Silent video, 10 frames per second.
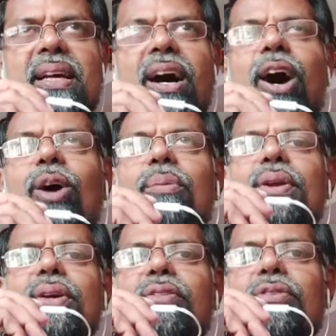How
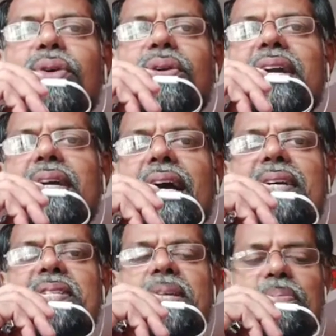many of you are
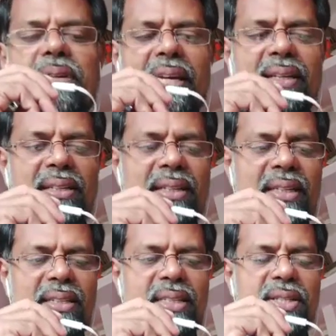accepting
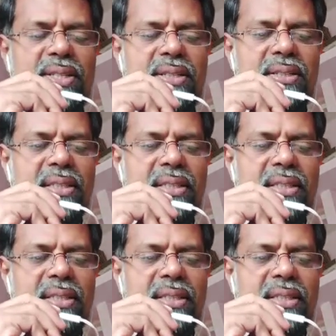this